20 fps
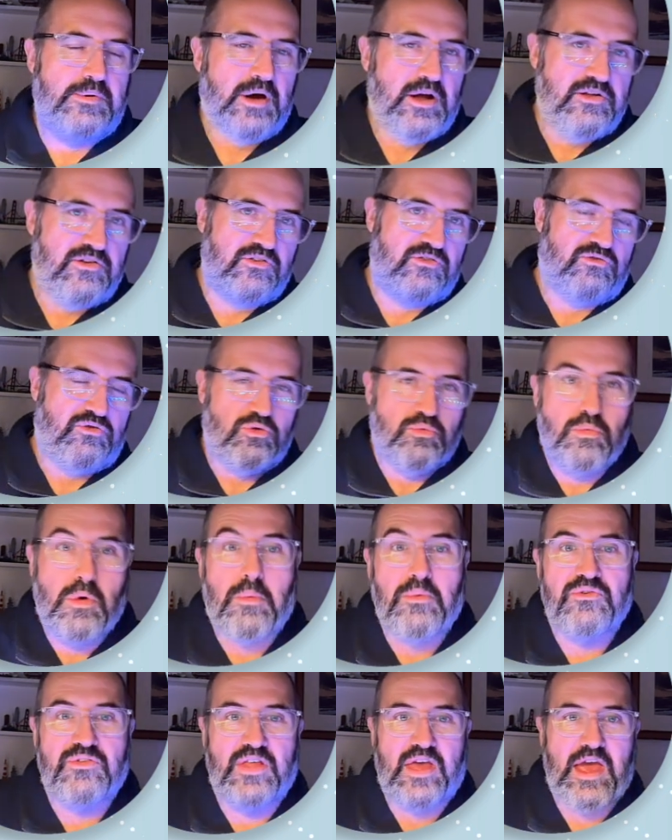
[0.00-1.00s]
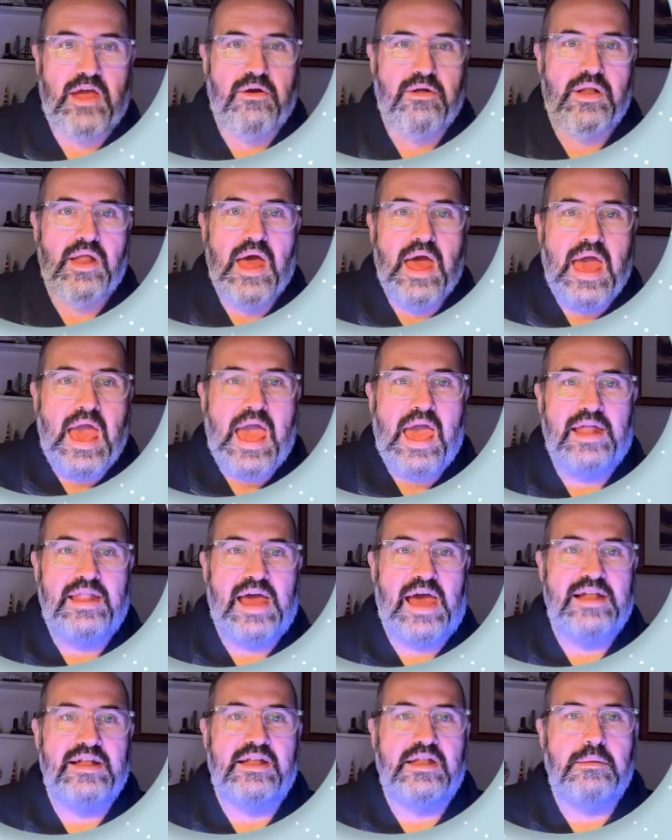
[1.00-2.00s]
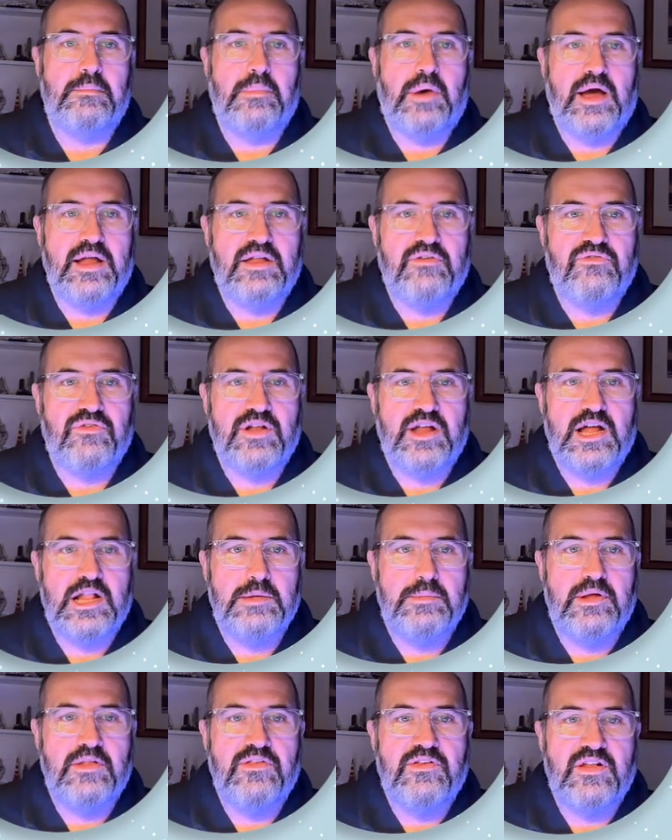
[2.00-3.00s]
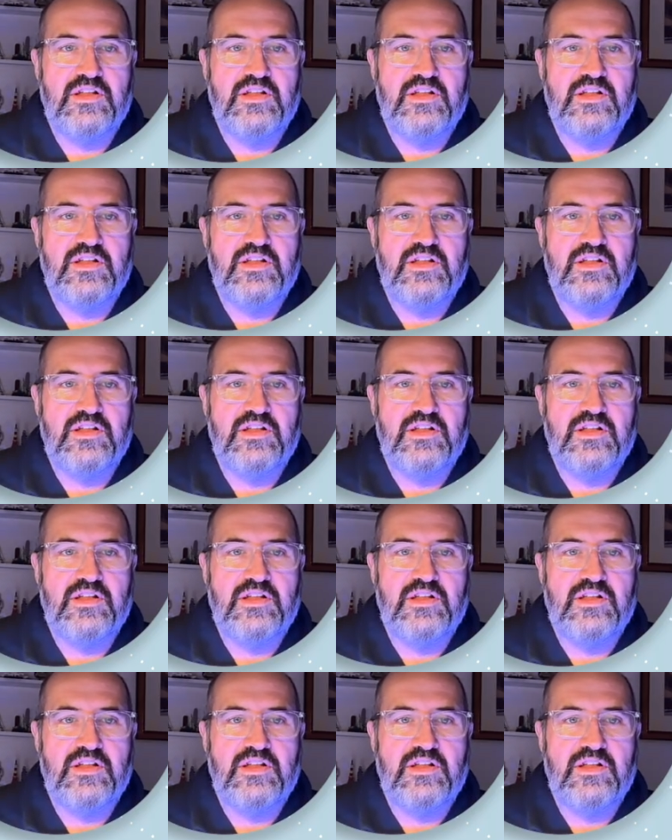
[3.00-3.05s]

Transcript: I just took what was there and had added in my different elements.